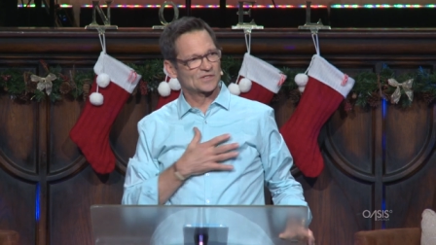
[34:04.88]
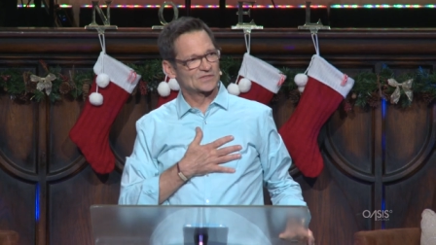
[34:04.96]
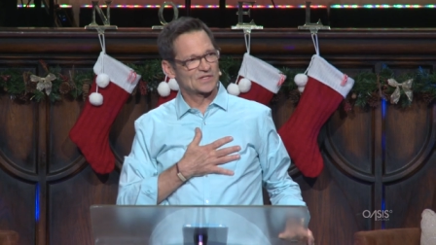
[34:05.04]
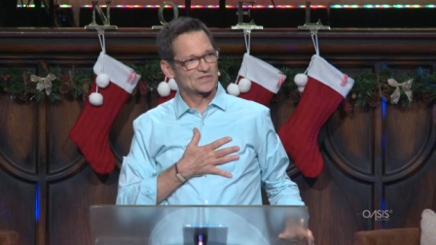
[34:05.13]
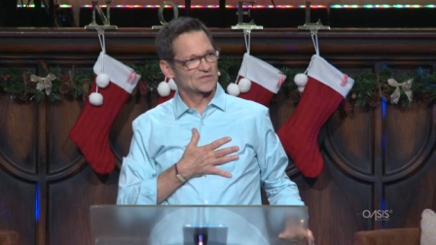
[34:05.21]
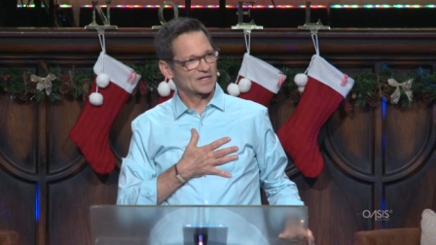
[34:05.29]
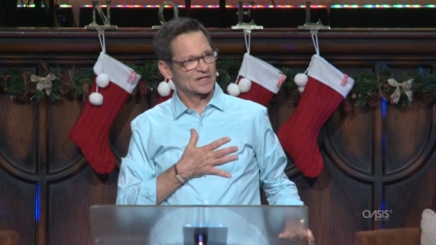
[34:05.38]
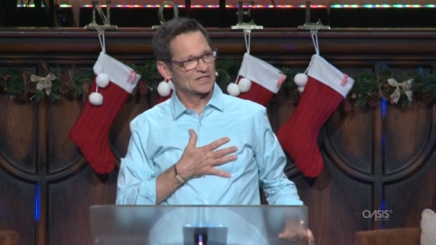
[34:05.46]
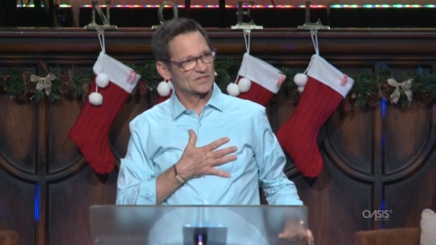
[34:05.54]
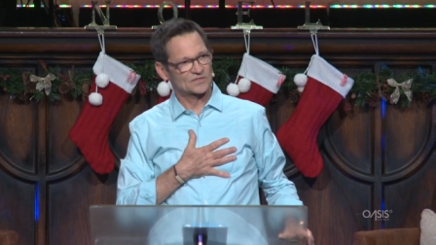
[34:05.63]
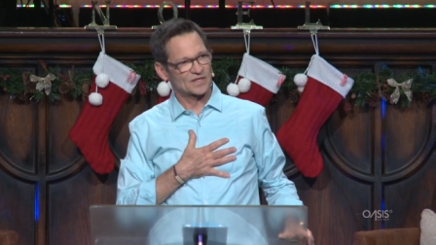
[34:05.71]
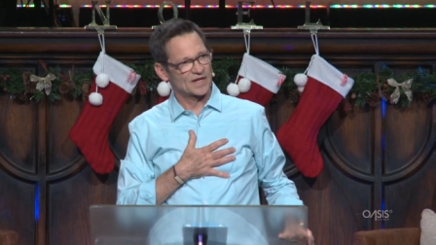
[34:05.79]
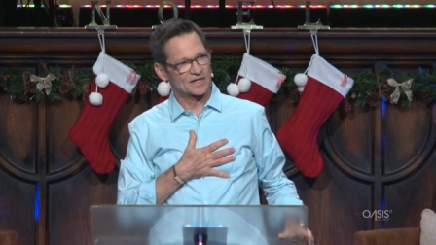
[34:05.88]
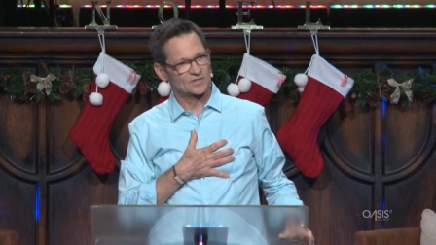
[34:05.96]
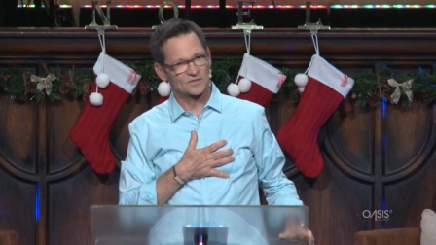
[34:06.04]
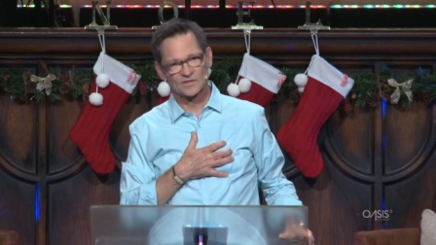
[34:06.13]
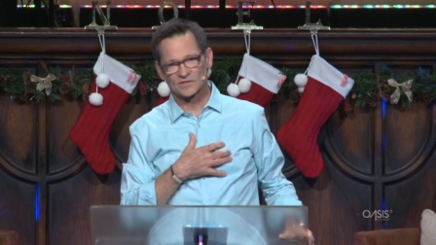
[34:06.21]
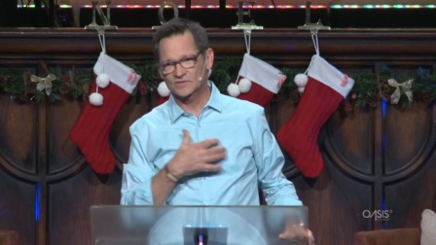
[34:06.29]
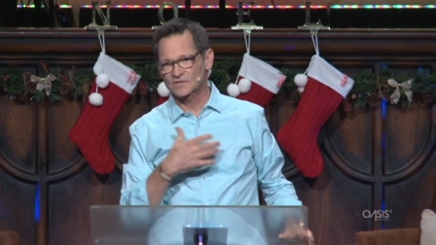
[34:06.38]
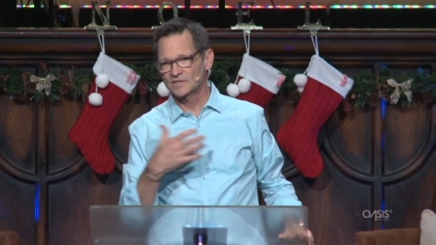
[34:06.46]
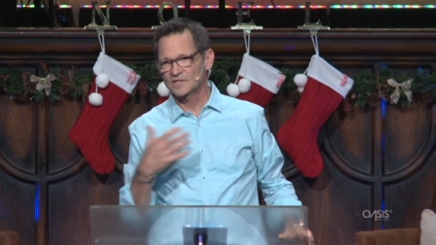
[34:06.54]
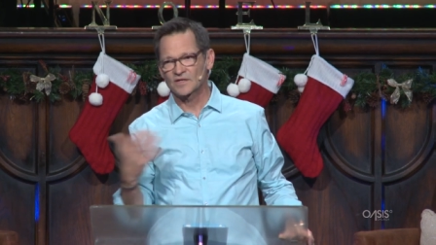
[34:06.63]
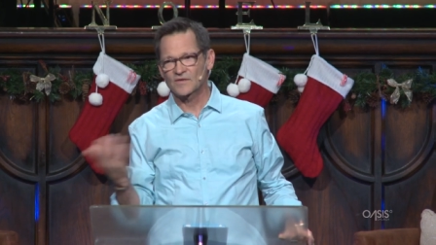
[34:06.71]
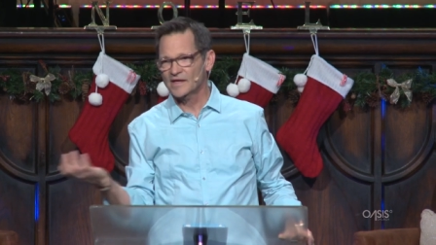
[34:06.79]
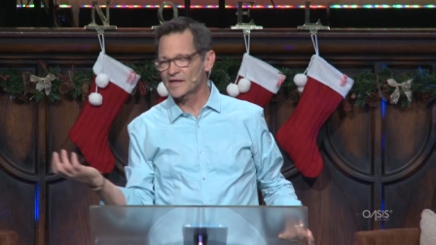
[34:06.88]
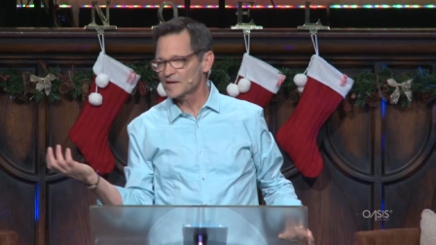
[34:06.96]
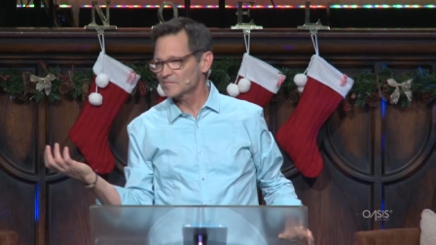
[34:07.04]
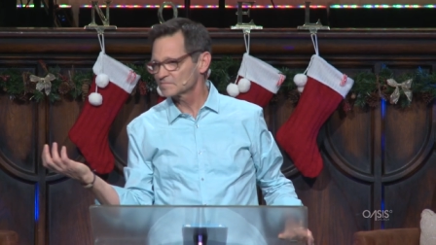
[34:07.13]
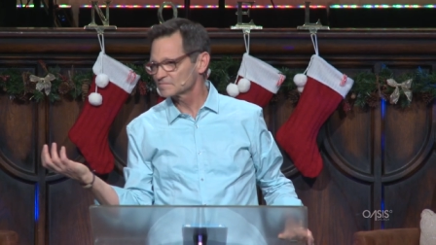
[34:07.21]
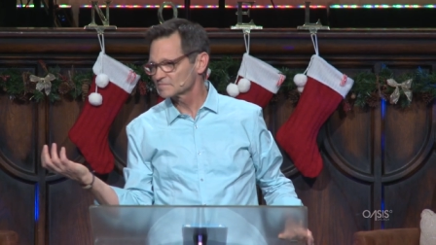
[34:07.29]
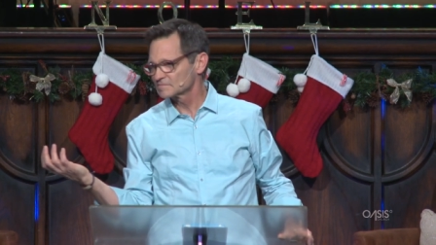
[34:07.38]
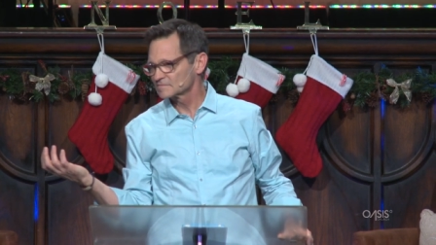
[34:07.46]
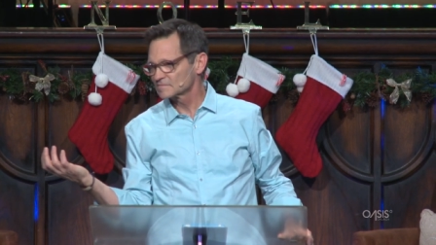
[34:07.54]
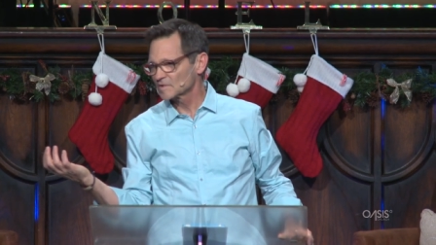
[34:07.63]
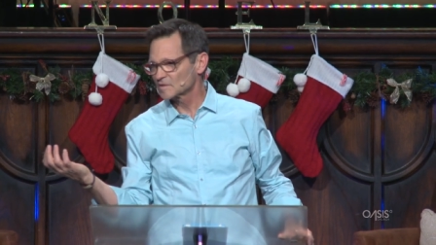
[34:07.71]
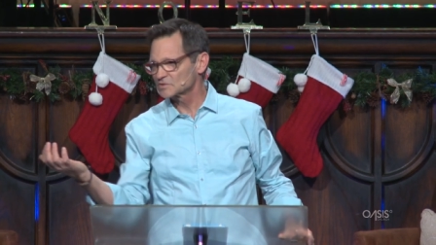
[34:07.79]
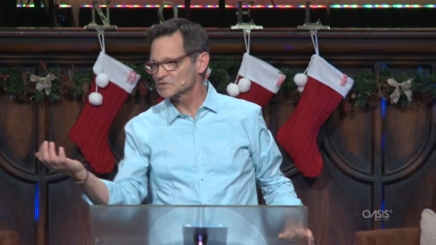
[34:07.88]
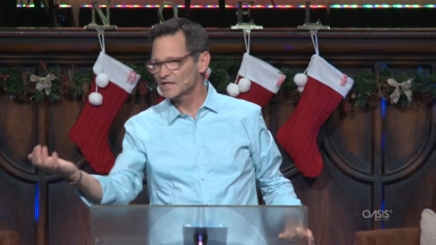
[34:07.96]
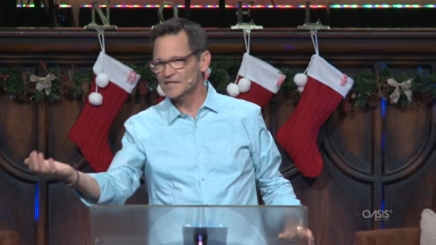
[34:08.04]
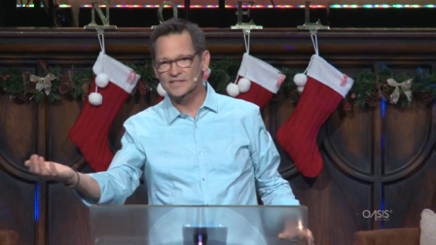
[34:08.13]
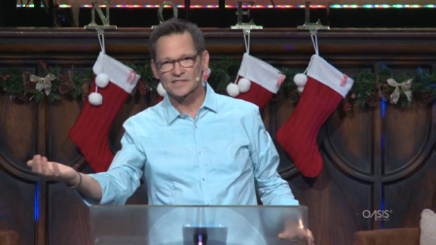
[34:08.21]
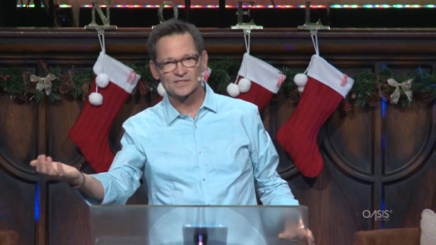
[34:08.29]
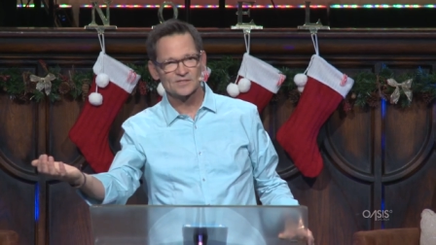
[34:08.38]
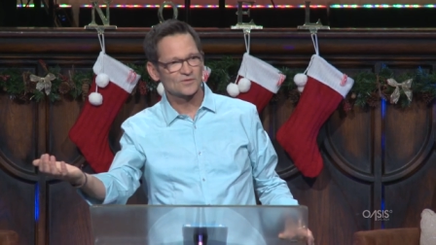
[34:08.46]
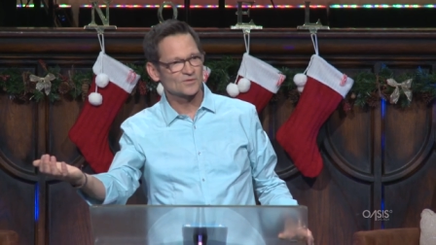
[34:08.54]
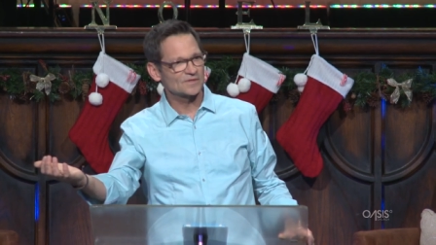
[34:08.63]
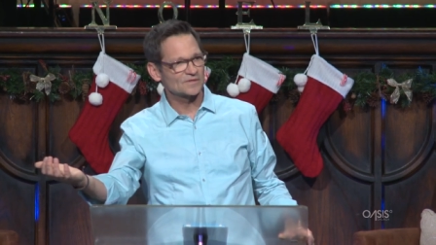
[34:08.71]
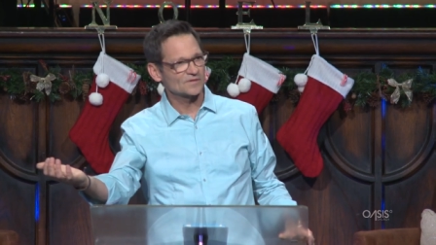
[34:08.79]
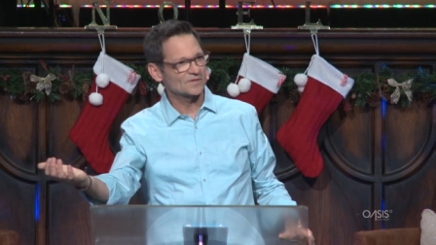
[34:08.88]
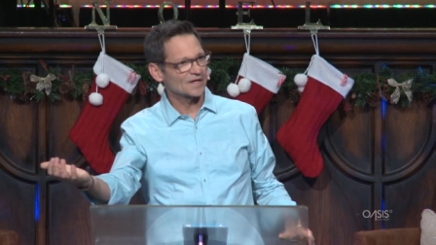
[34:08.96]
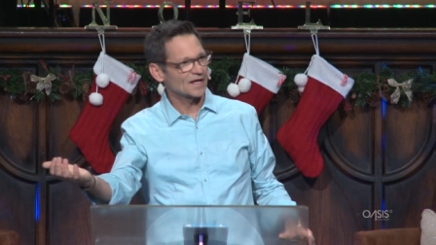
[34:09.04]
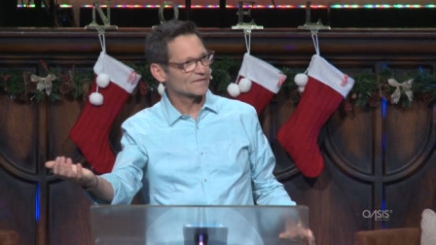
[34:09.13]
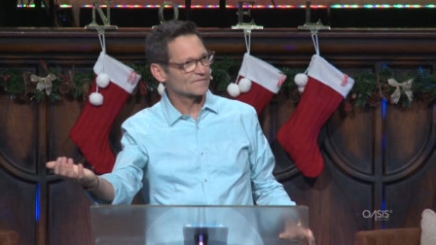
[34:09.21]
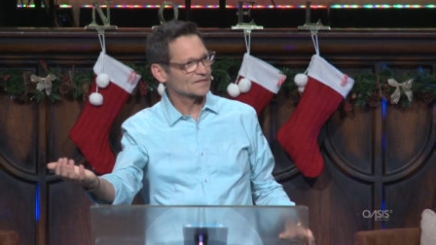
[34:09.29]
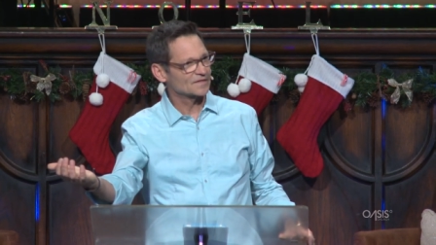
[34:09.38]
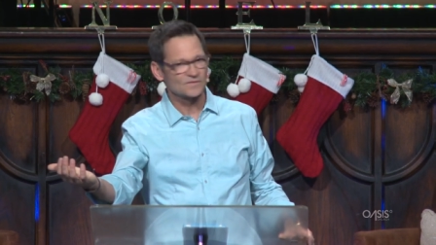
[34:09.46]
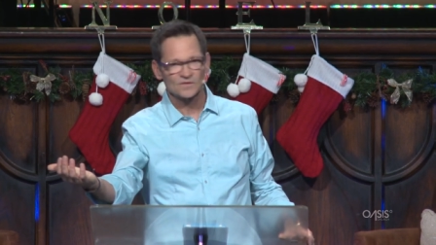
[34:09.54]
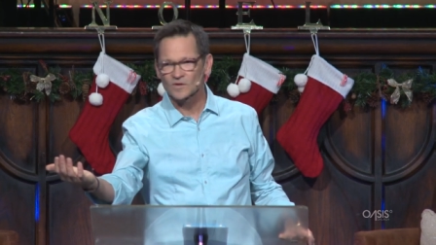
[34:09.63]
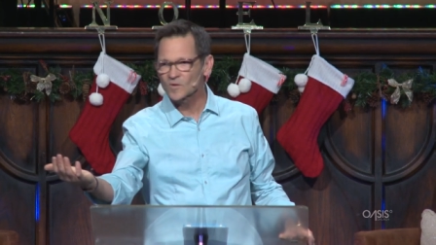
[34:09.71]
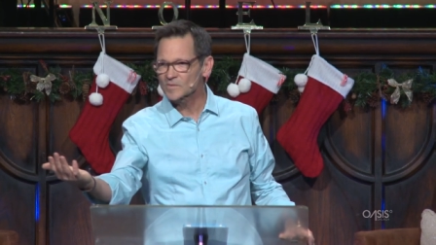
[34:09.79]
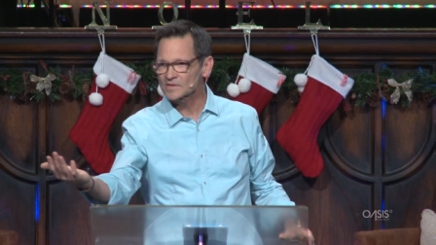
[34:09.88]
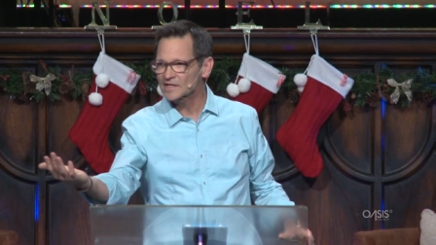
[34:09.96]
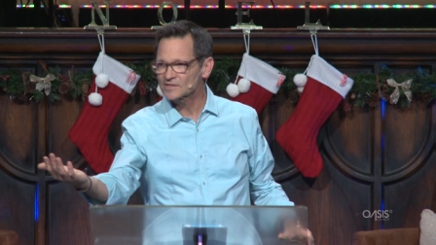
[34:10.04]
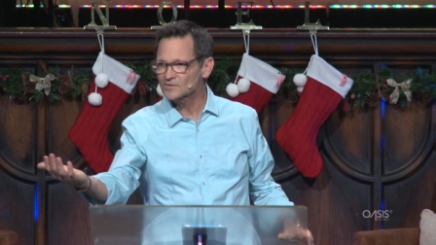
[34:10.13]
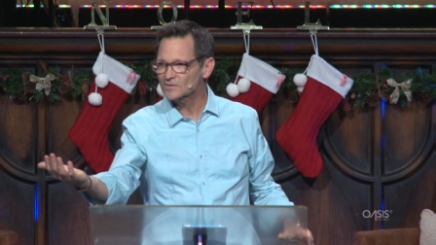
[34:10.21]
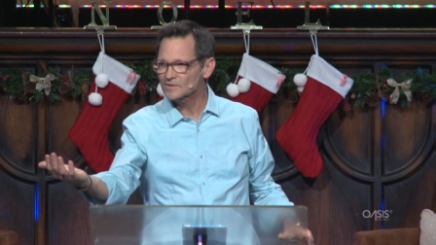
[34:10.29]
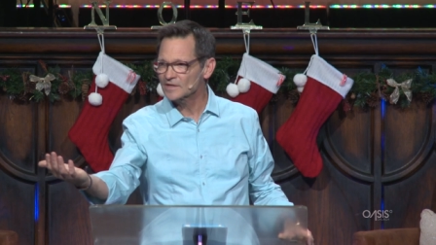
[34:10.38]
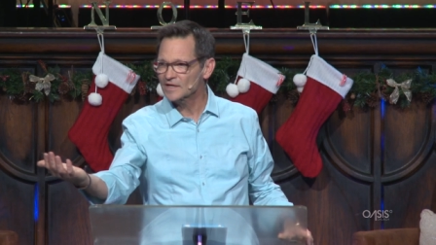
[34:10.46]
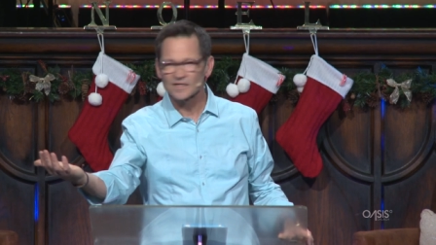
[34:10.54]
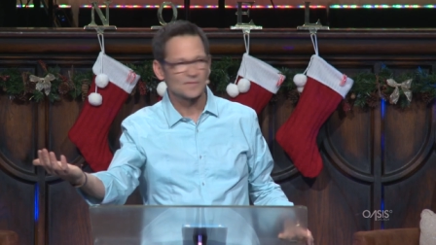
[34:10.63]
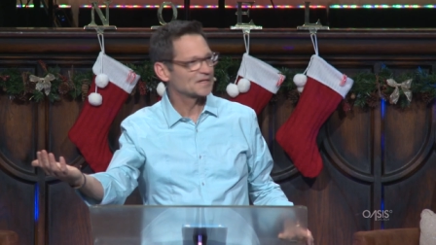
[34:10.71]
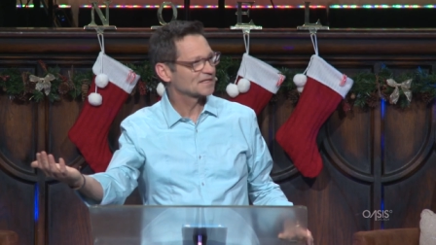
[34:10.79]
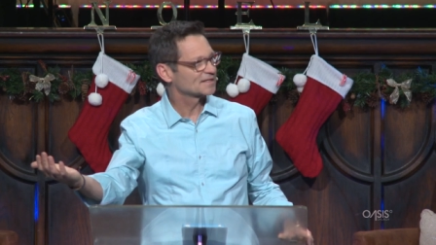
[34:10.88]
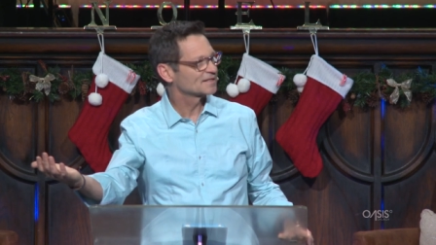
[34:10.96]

says that He's saying to us, Here I am. I'm standing at the door of your life, and if you'll open that door, I'll come in.